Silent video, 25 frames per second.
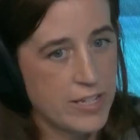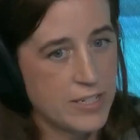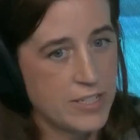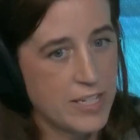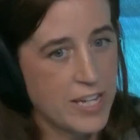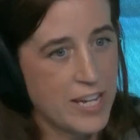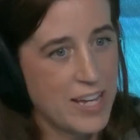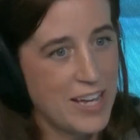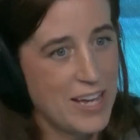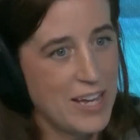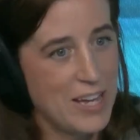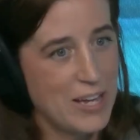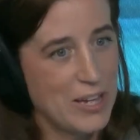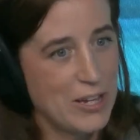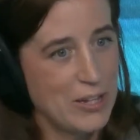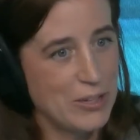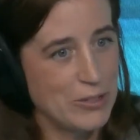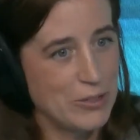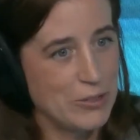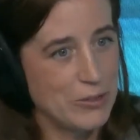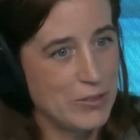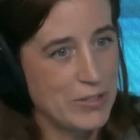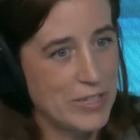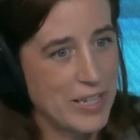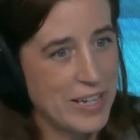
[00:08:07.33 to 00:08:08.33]
Enda,
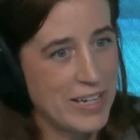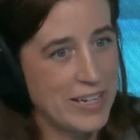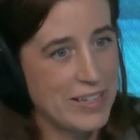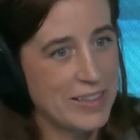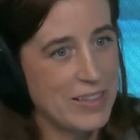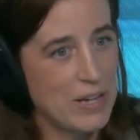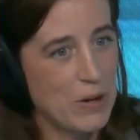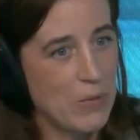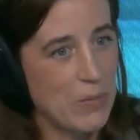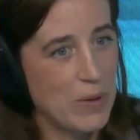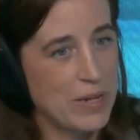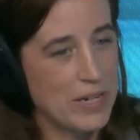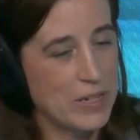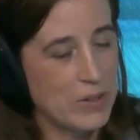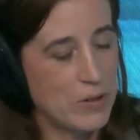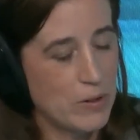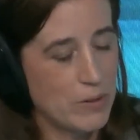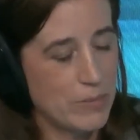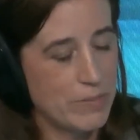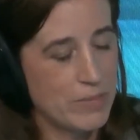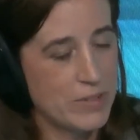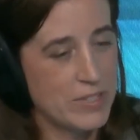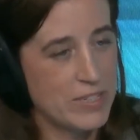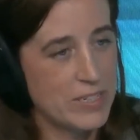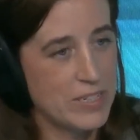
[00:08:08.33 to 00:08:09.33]
you say that when it
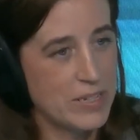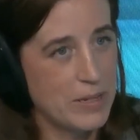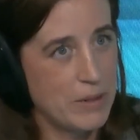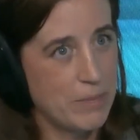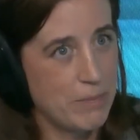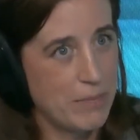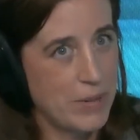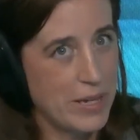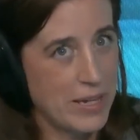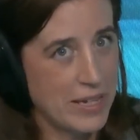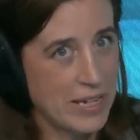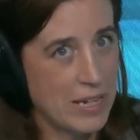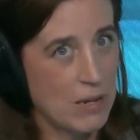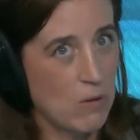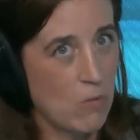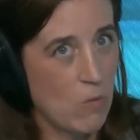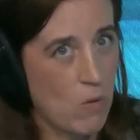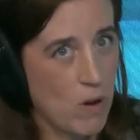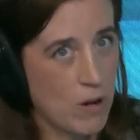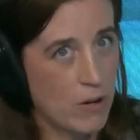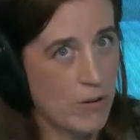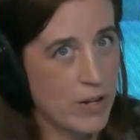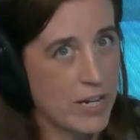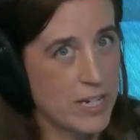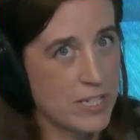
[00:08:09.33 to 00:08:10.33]
comes to picking
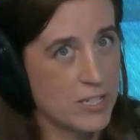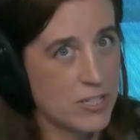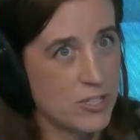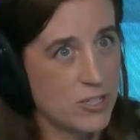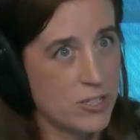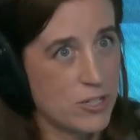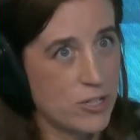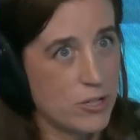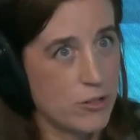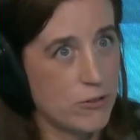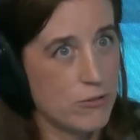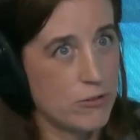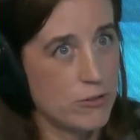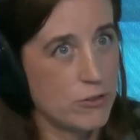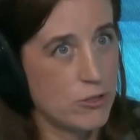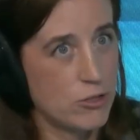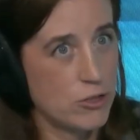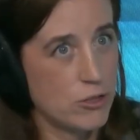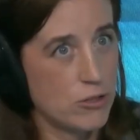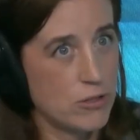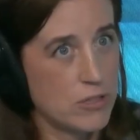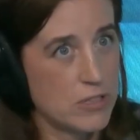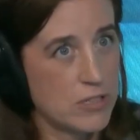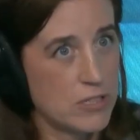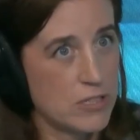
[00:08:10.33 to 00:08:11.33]
what questions to do,
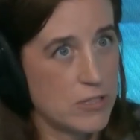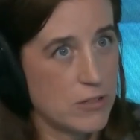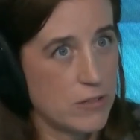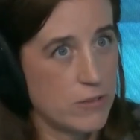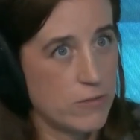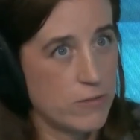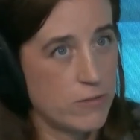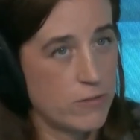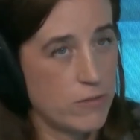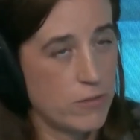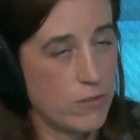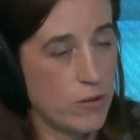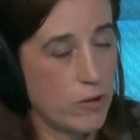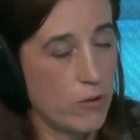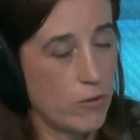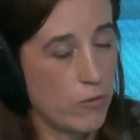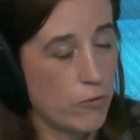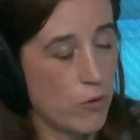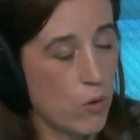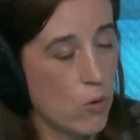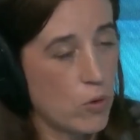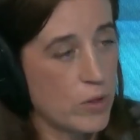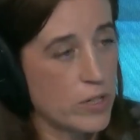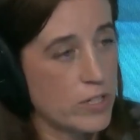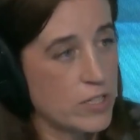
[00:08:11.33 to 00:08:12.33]
students should
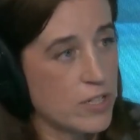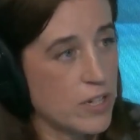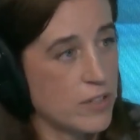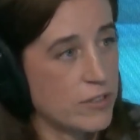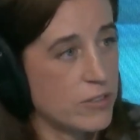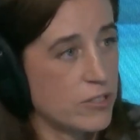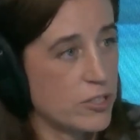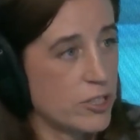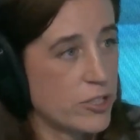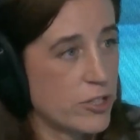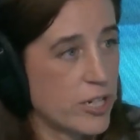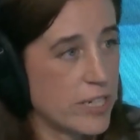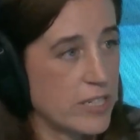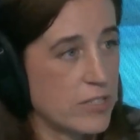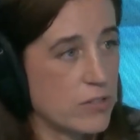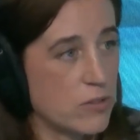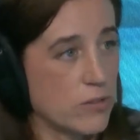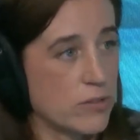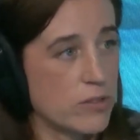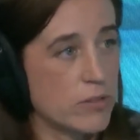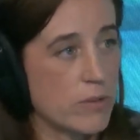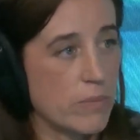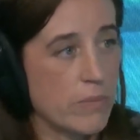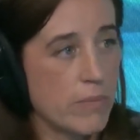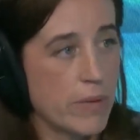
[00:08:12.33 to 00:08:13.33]
focus on their strengths. So
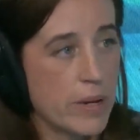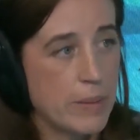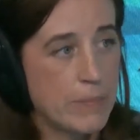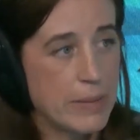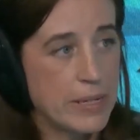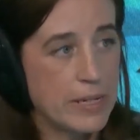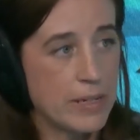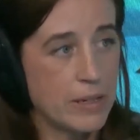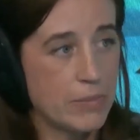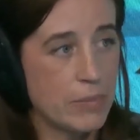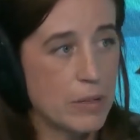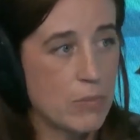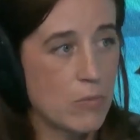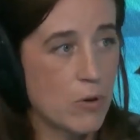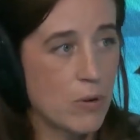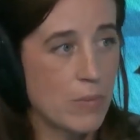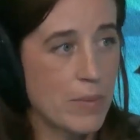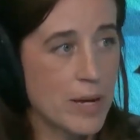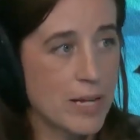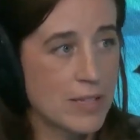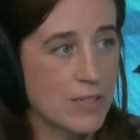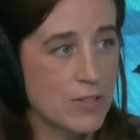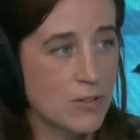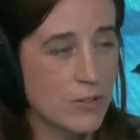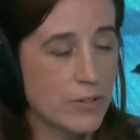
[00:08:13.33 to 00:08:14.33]
some might be a little bit more
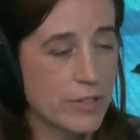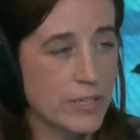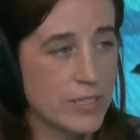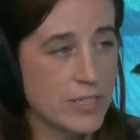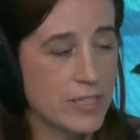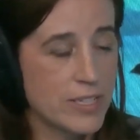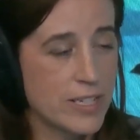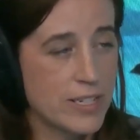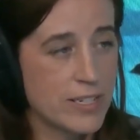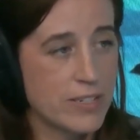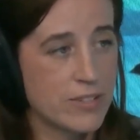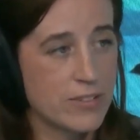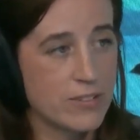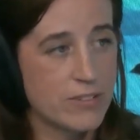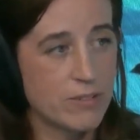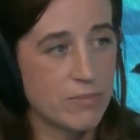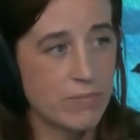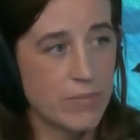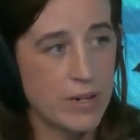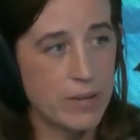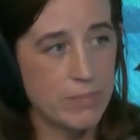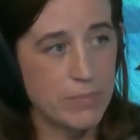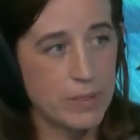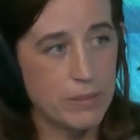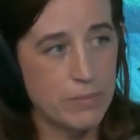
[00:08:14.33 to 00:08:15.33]
maths oriented, or some
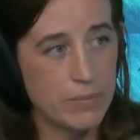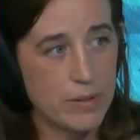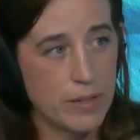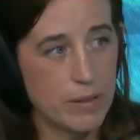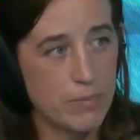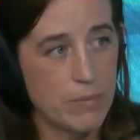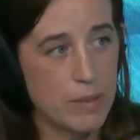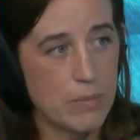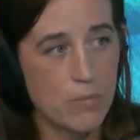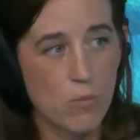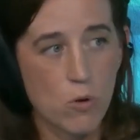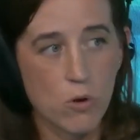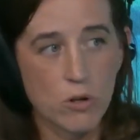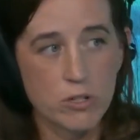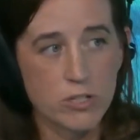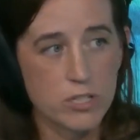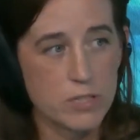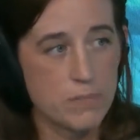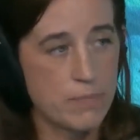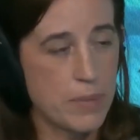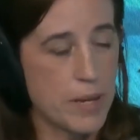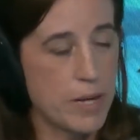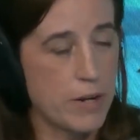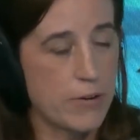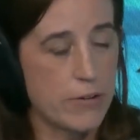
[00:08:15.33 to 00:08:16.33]
might be a little bit more
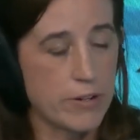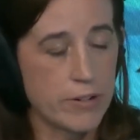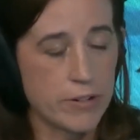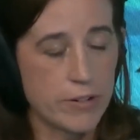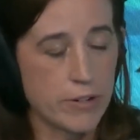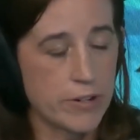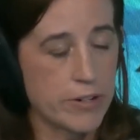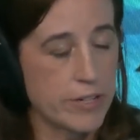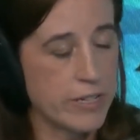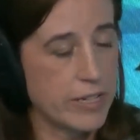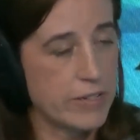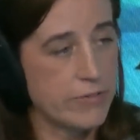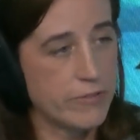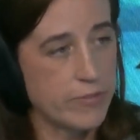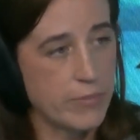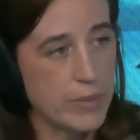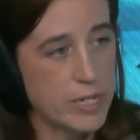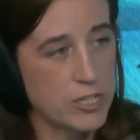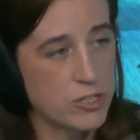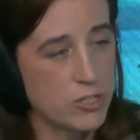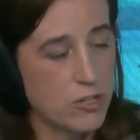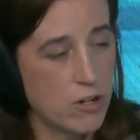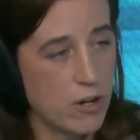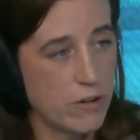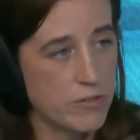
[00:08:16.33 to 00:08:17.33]
just better at learning
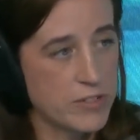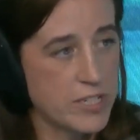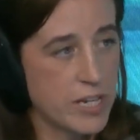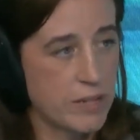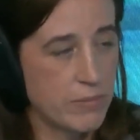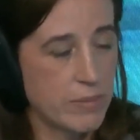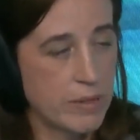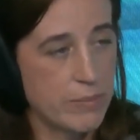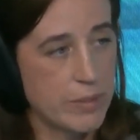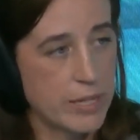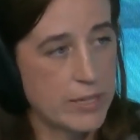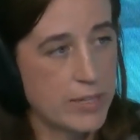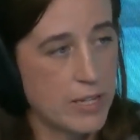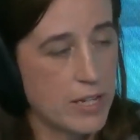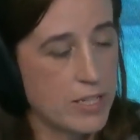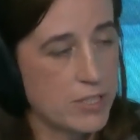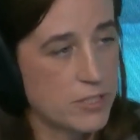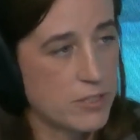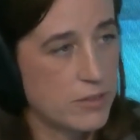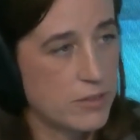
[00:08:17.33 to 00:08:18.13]
information off. Tell me about that.